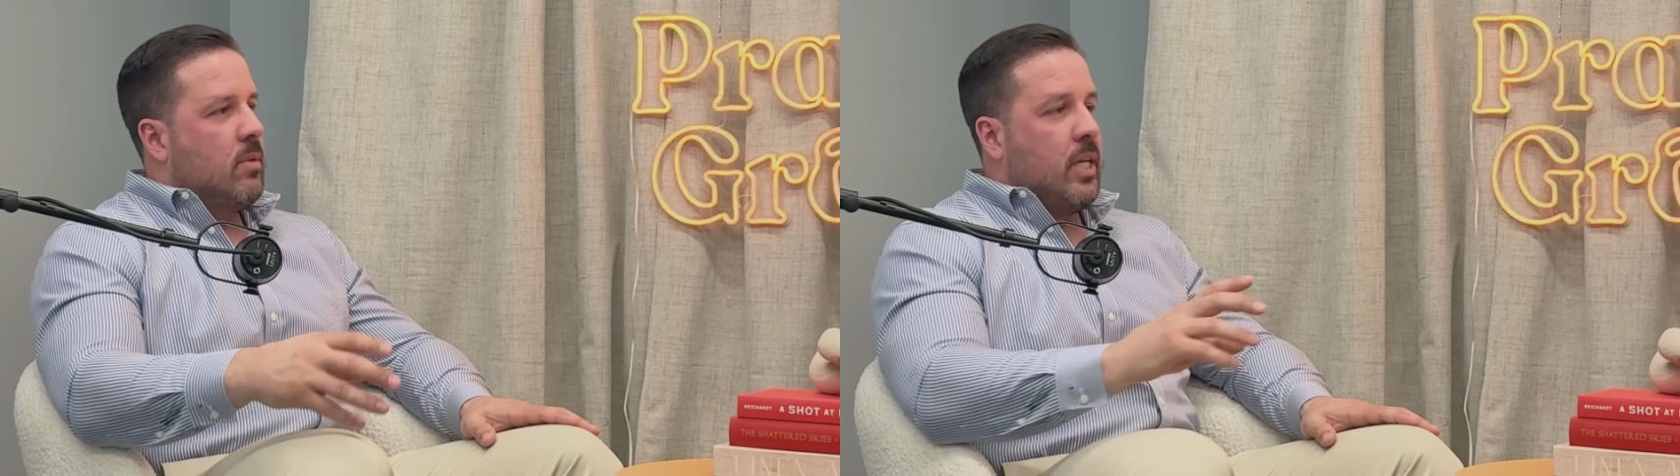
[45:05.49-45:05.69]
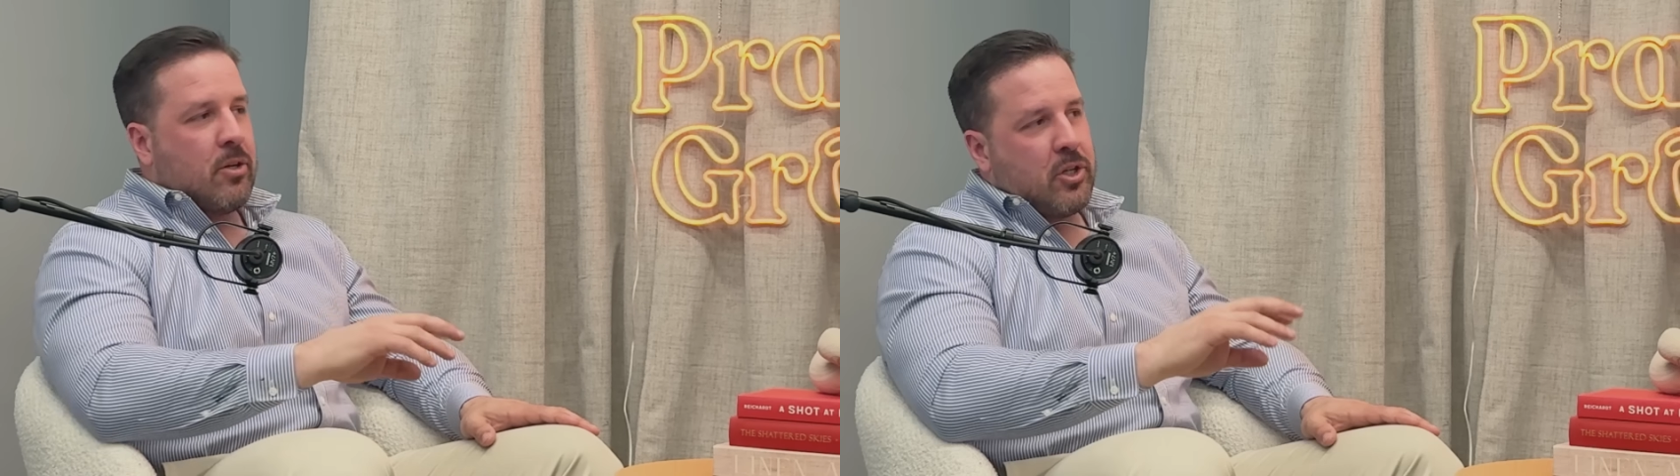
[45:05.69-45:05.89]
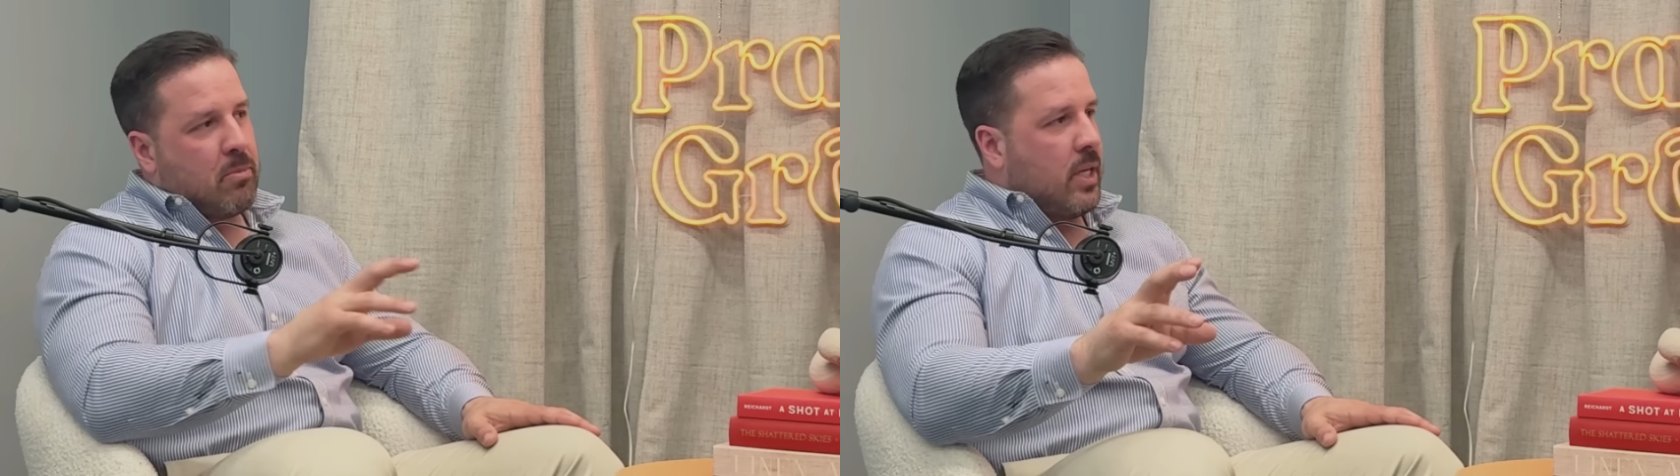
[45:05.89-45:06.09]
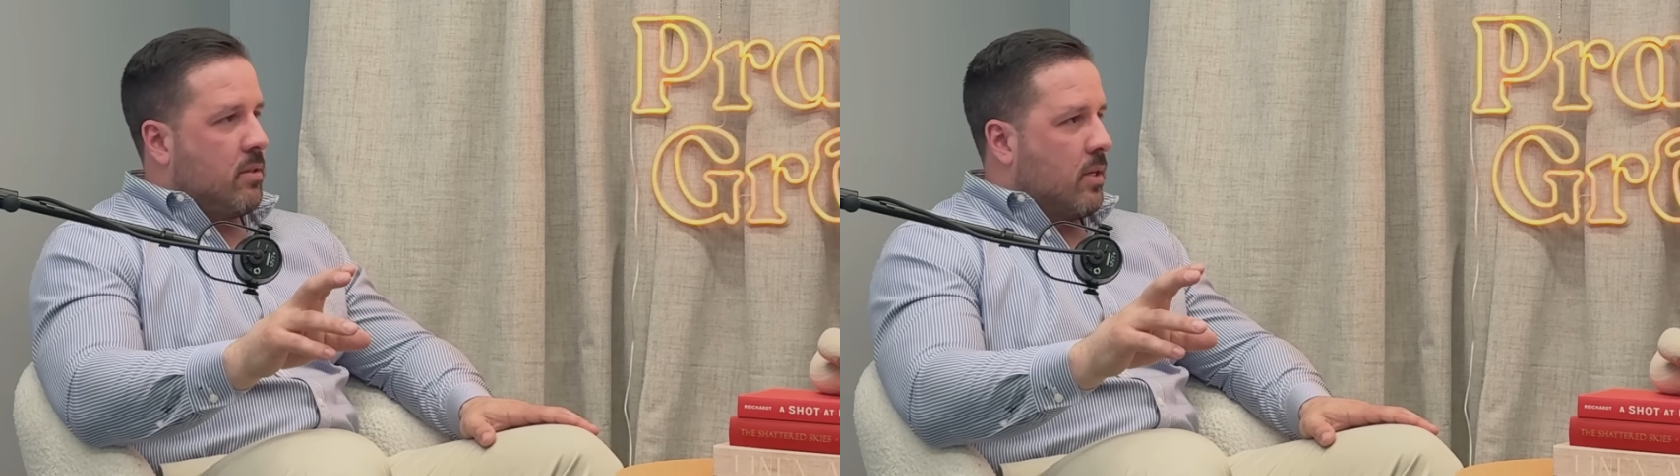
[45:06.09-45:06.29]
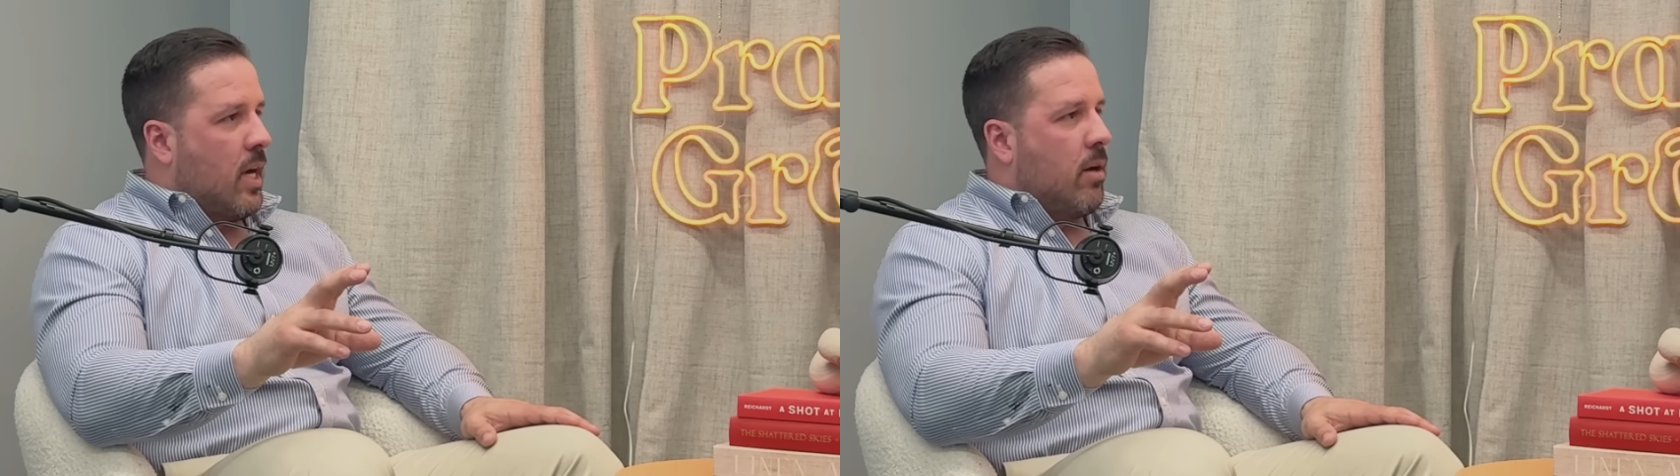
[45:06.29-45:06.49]
Here's your
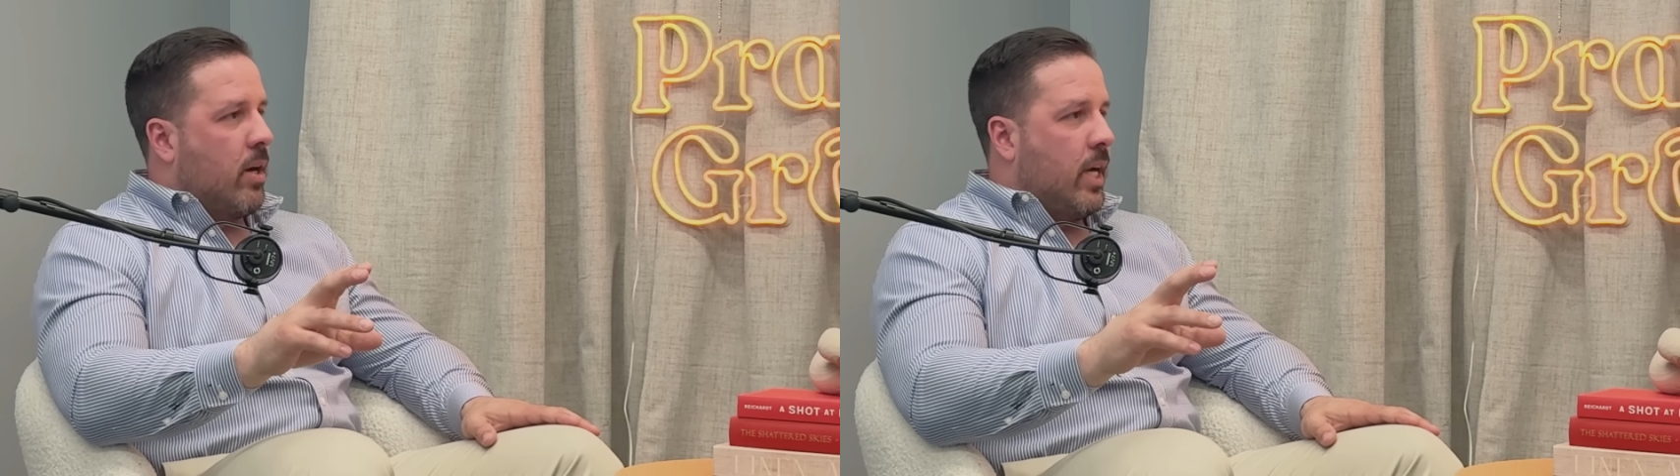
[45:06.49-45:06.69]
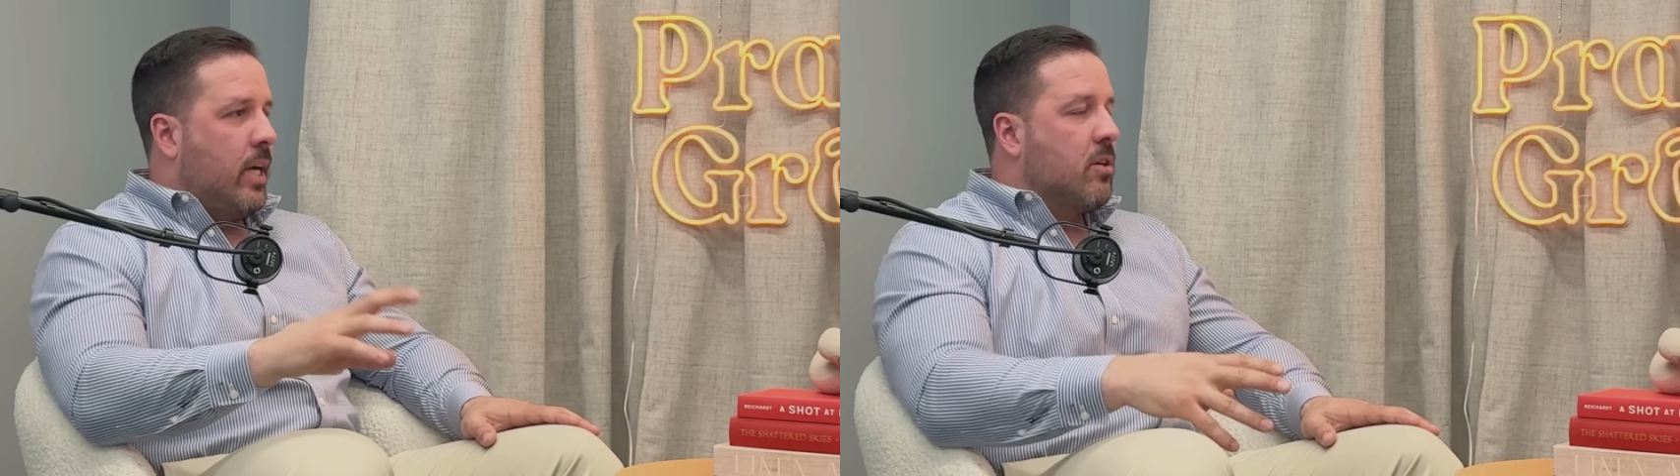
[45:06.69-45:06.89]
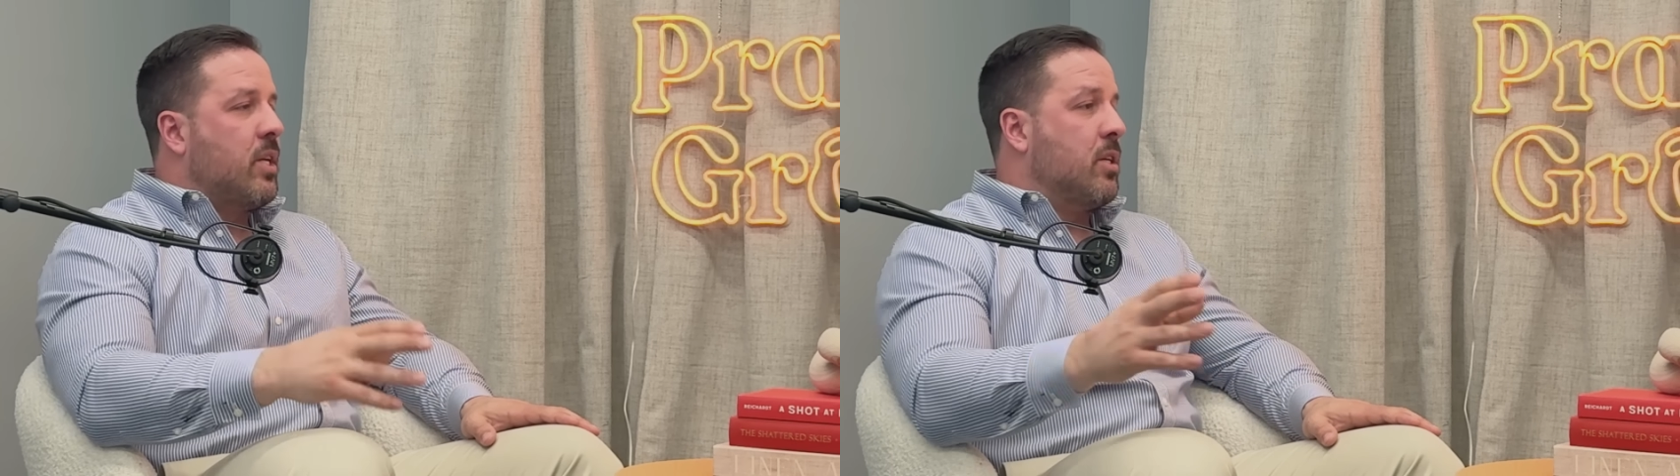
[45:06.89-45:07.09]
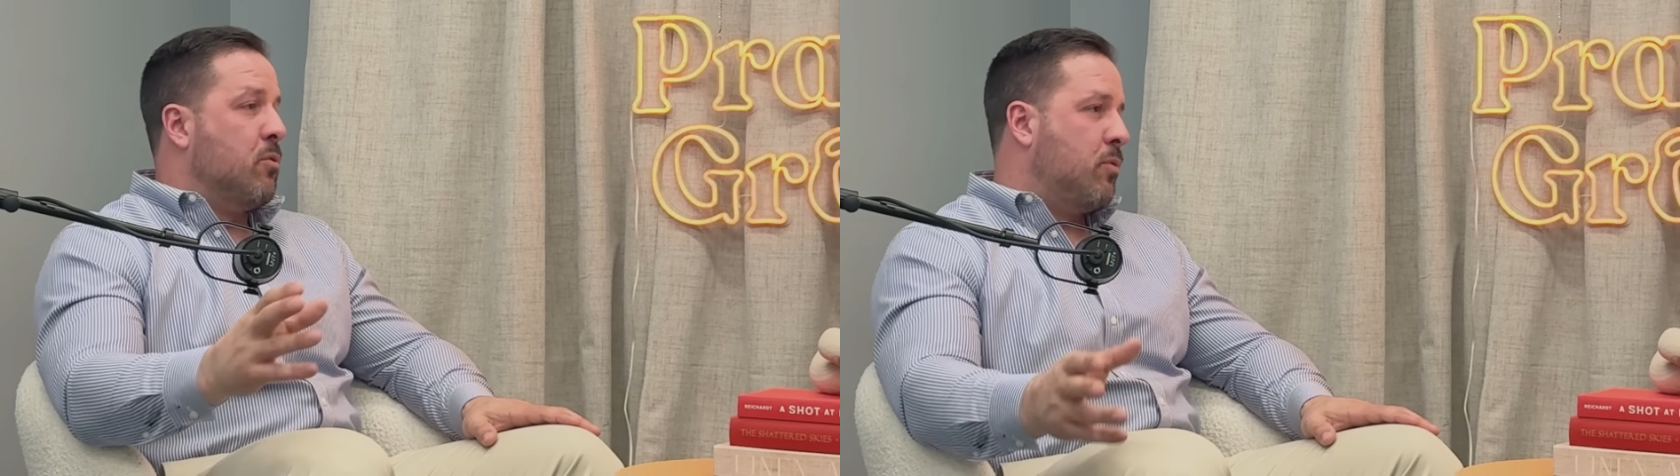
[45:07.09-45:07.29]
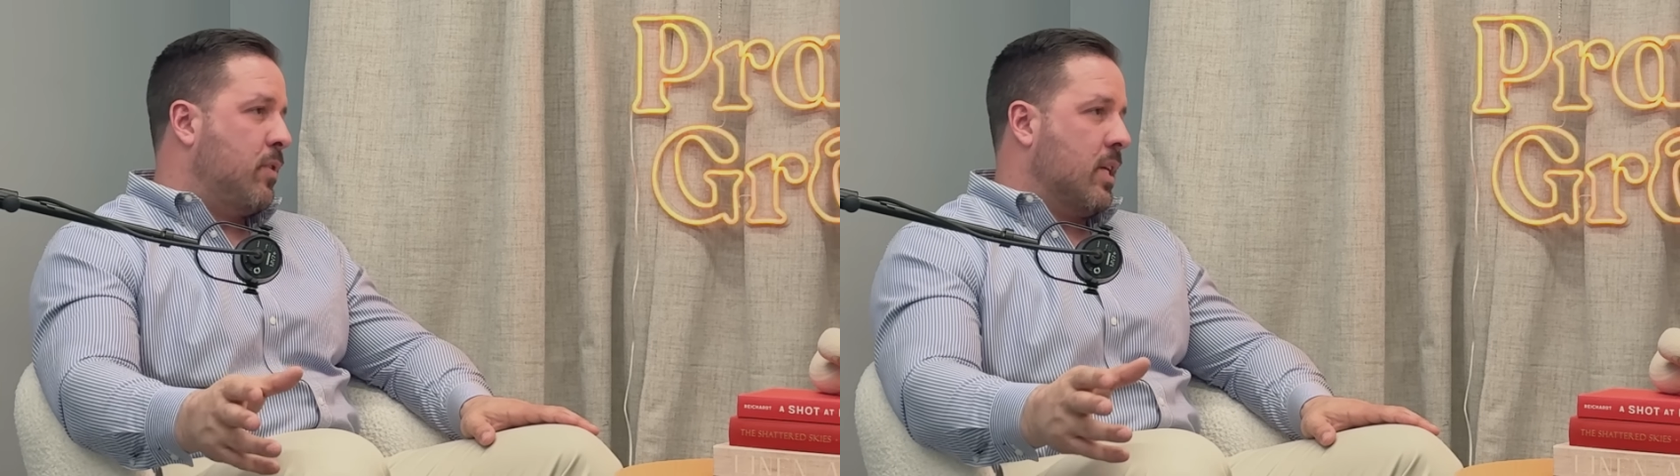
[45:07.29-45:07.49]
biggest amount. Here's how you
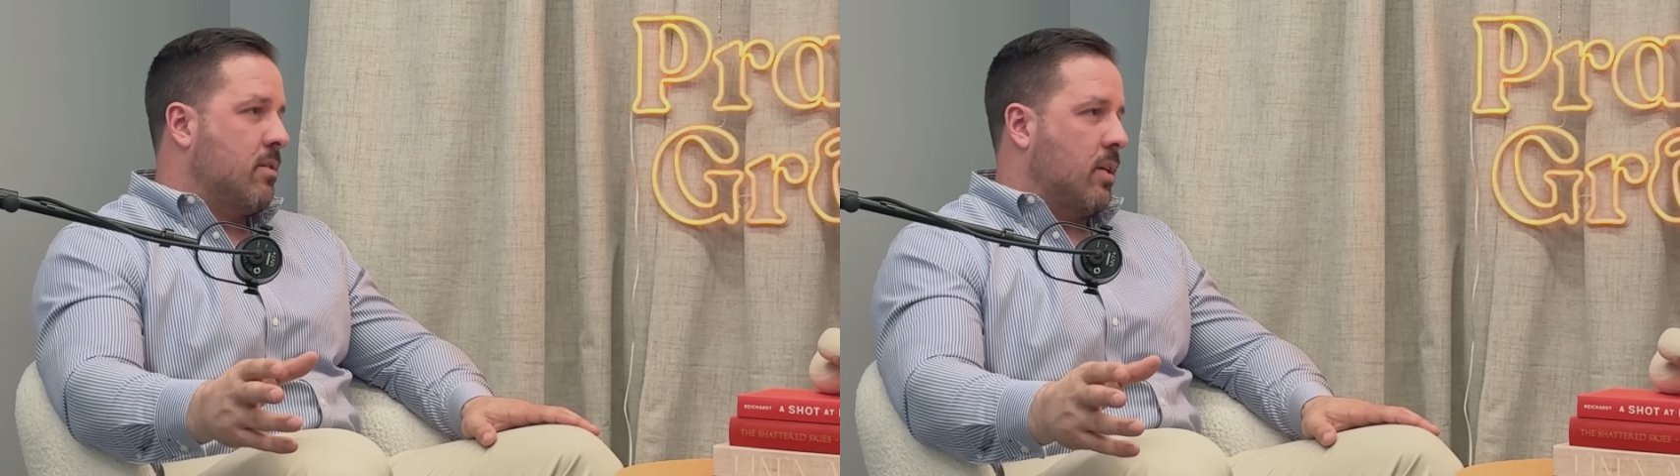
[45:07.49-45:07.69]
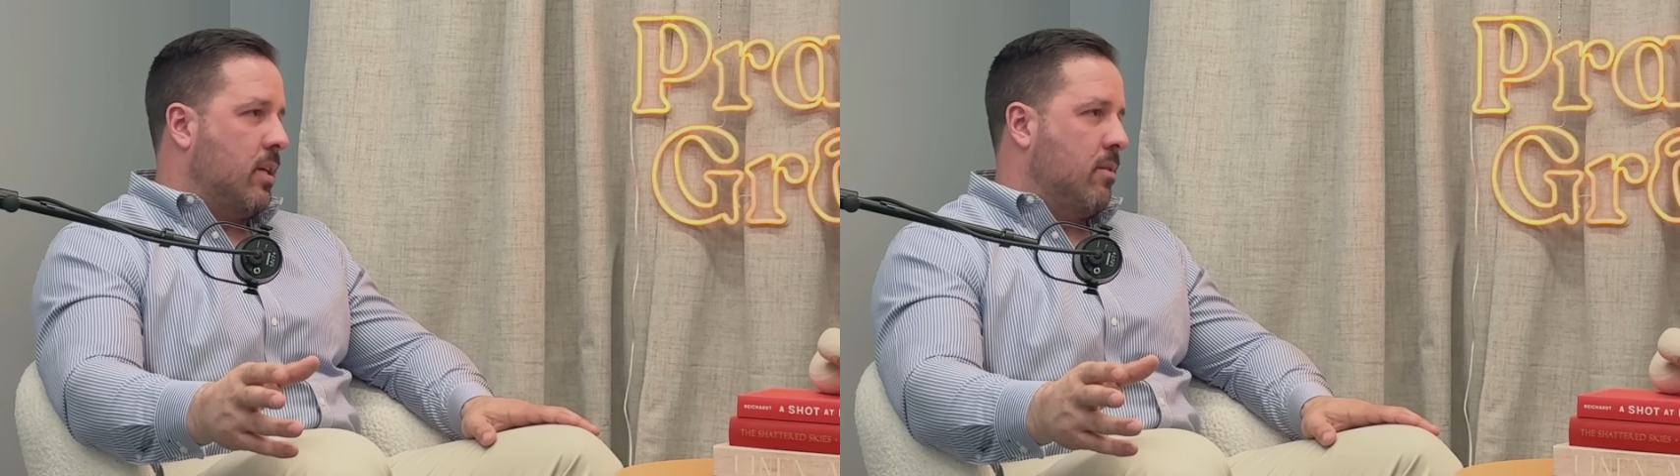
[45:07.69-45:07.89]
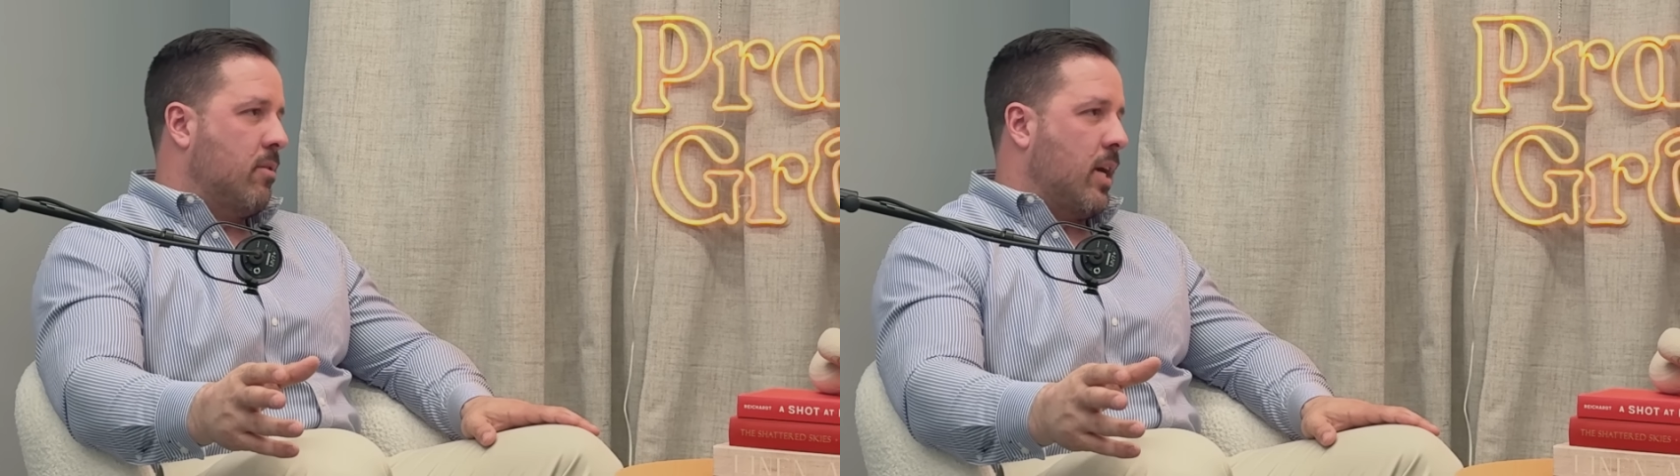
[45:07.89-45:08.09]
fix it.